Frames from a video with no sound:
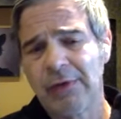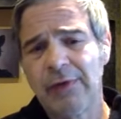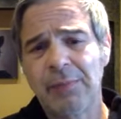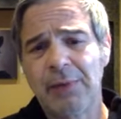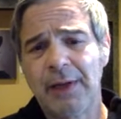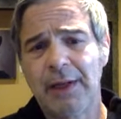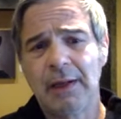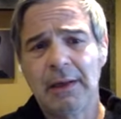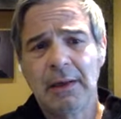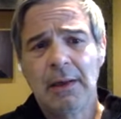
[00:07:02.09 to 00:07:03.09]
on the planet
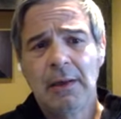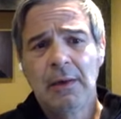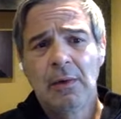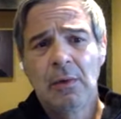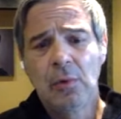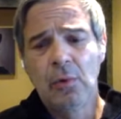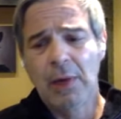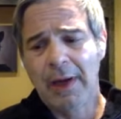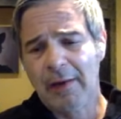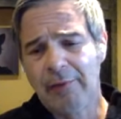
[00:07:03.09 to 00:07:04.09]
who
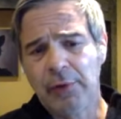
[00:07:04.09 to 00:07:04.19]
have